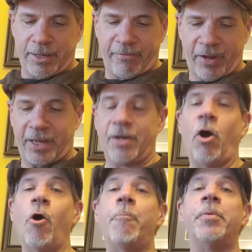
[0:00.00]
I can
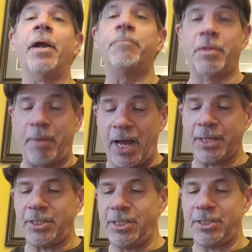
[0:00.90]
open up the
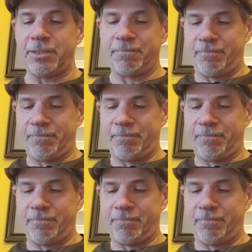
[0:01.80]
boxes.